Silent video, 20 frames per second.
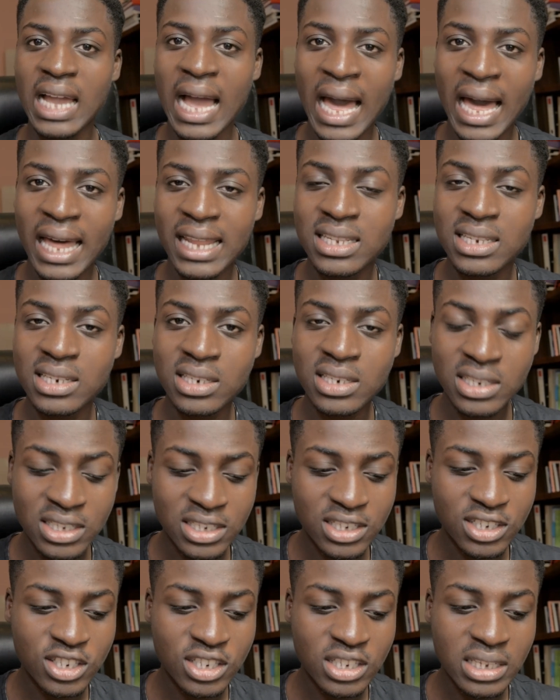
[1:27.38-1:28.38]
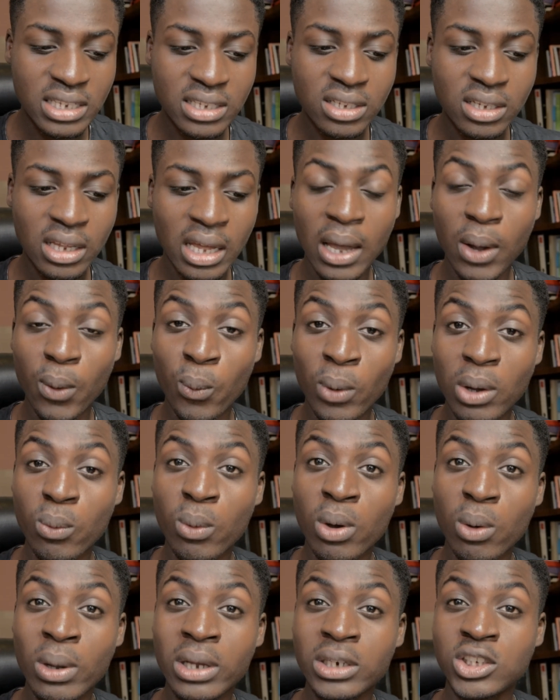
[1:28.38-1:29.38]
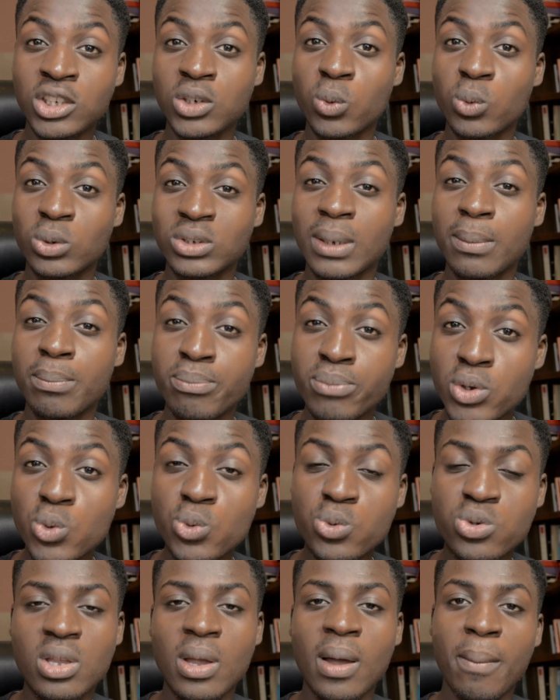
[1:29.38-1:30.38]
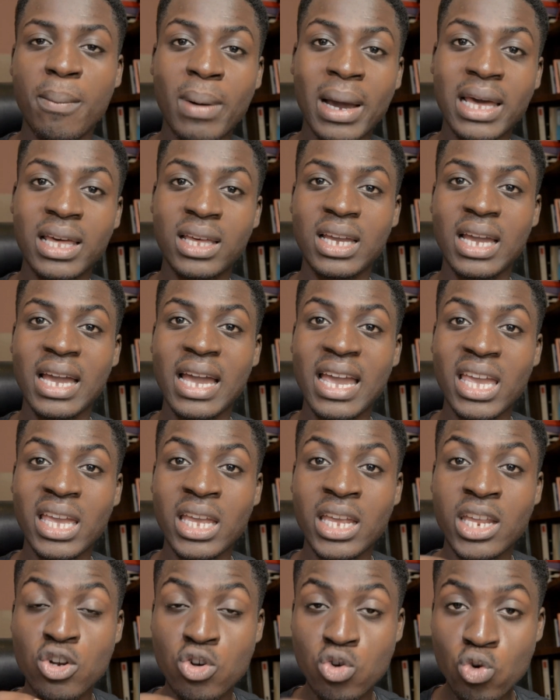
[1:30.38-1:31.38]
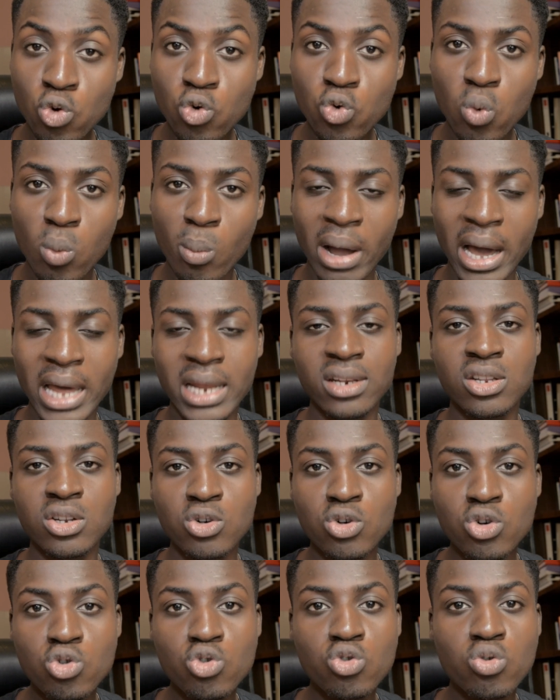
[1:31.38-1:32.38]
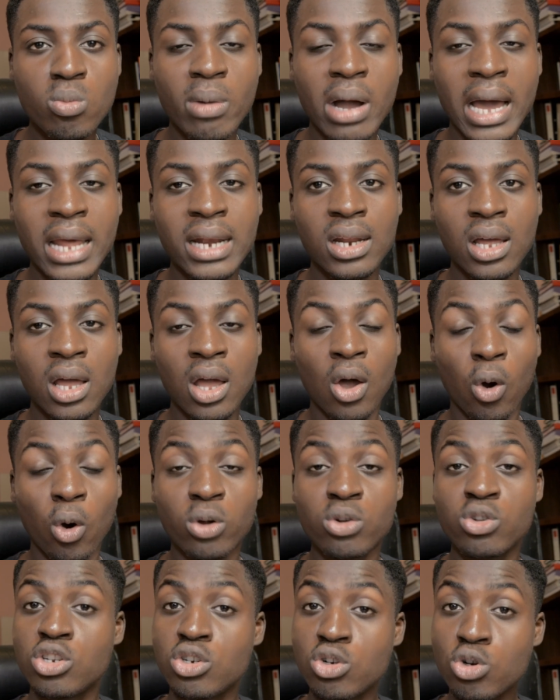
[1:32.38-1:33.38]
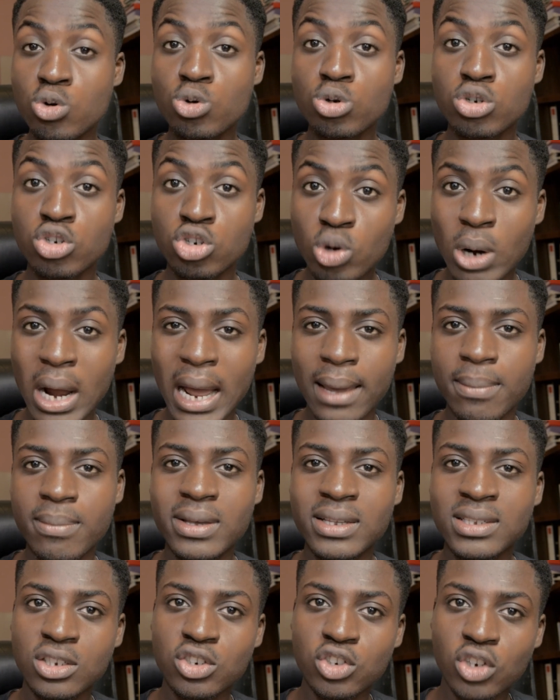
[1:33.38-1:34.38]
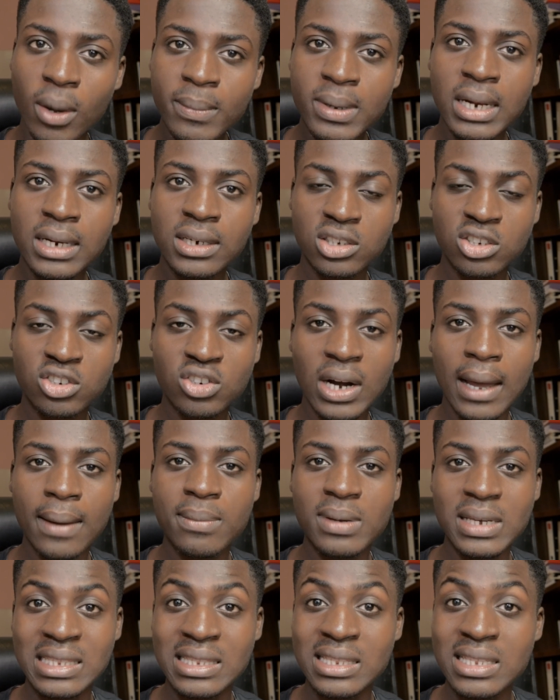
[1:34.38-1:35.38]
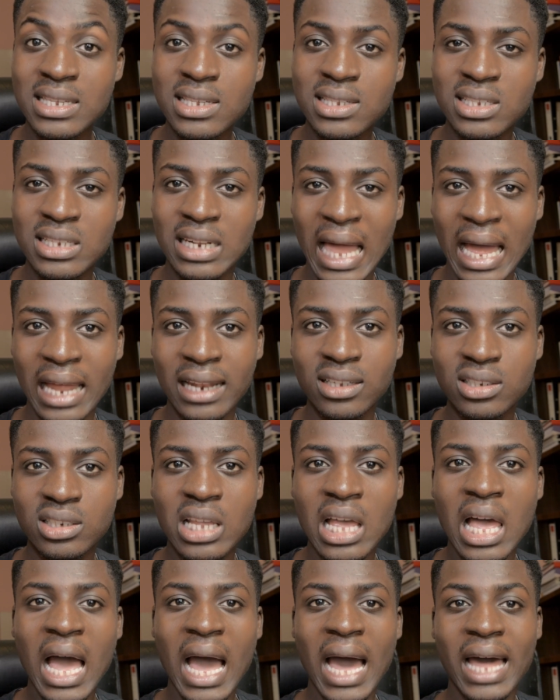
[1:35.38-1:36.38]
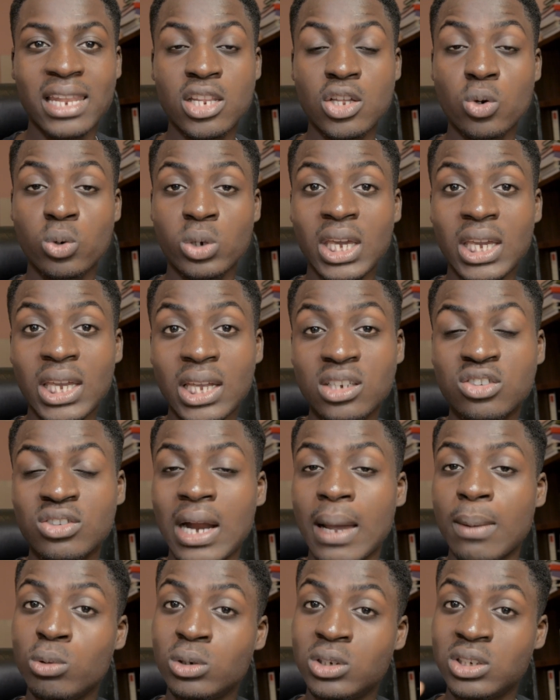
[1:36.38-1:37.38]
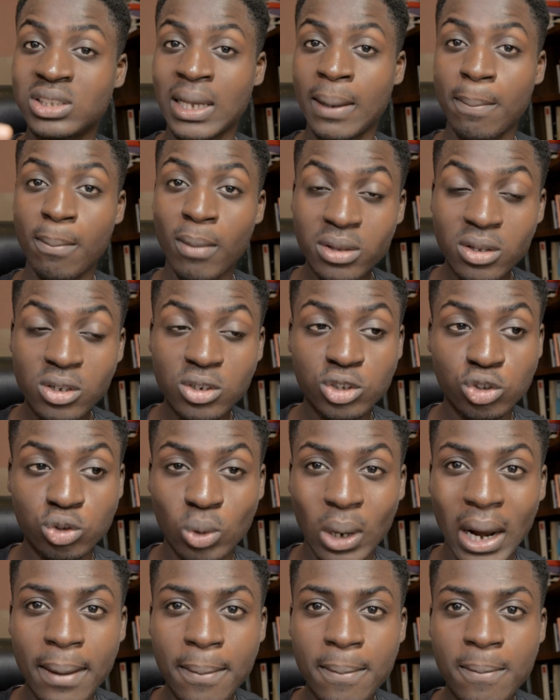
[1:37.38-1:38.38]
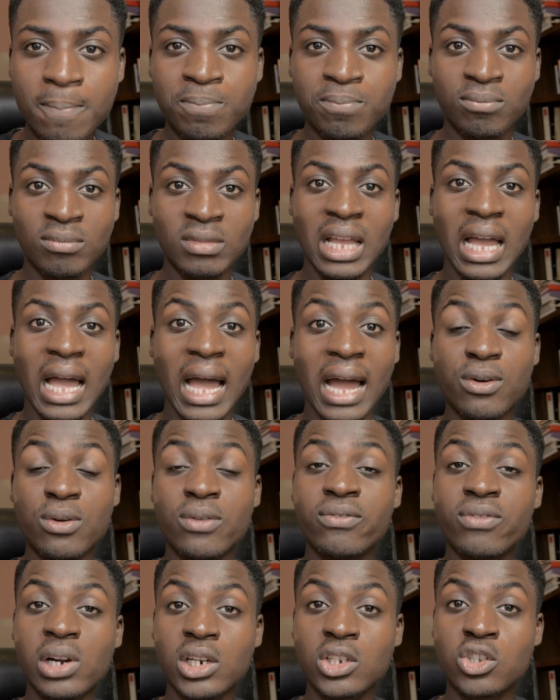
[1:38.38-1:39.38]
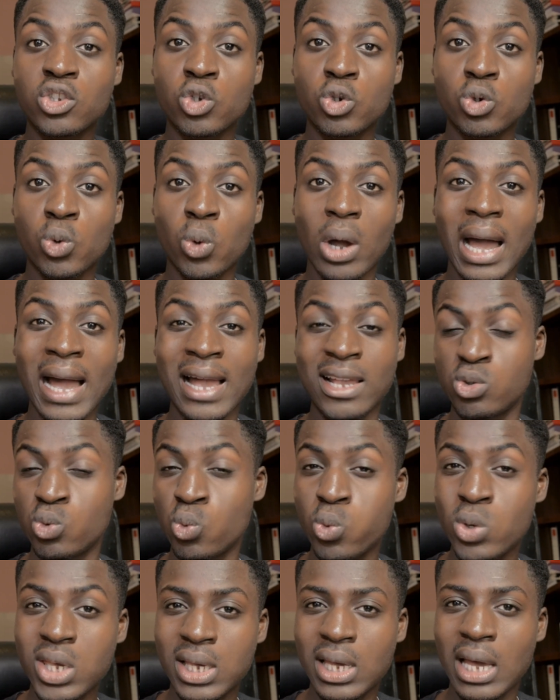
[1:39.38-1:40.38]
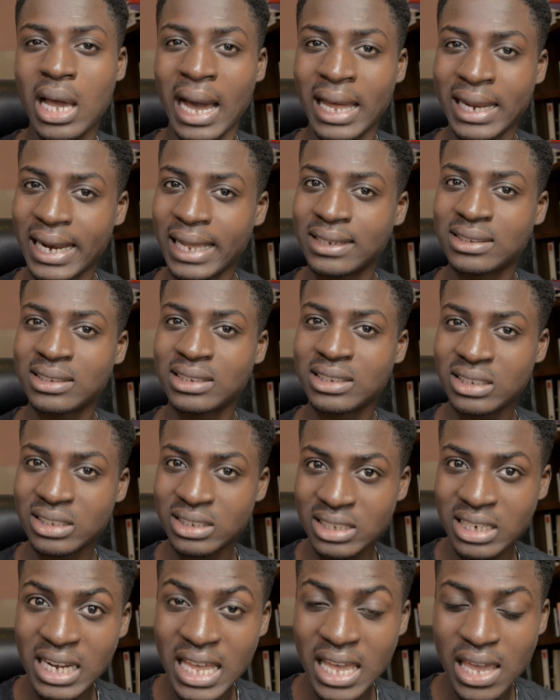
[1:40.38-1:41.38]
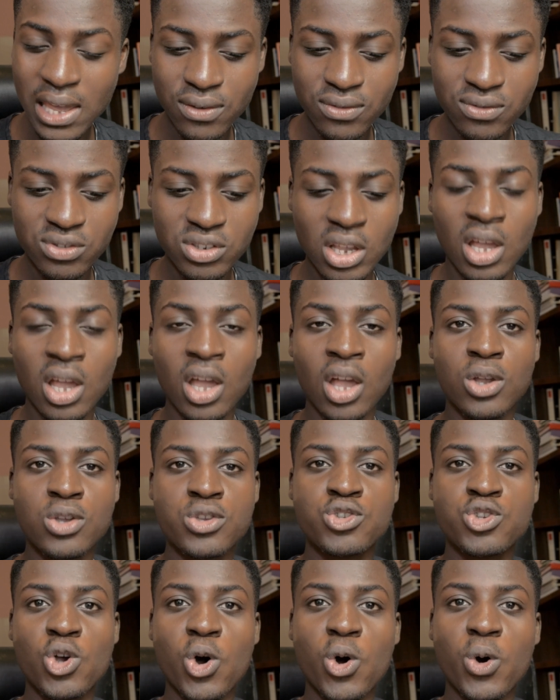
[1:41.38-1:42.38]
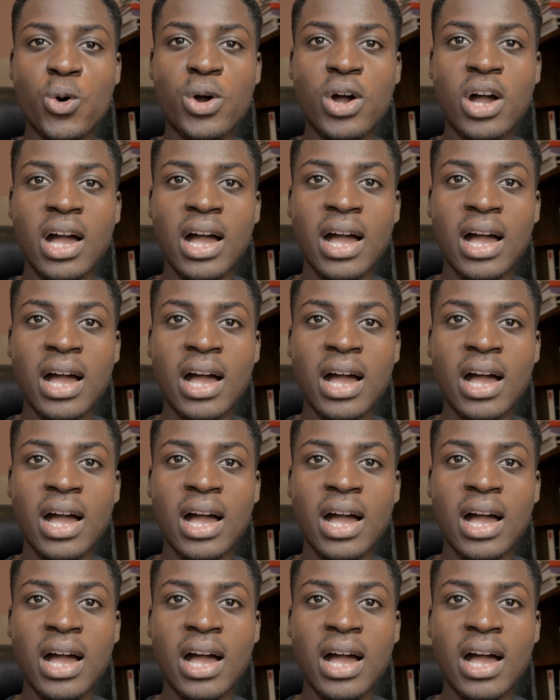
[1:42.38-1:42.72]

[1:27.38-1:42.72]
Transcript: had where she was abused by a Nuru man. The Nuru man, or the Nuru tribe, is a dominant tribe in these lands, and the Okege tribe, which is her mother's tribe, are referred to as weak and as slaves. So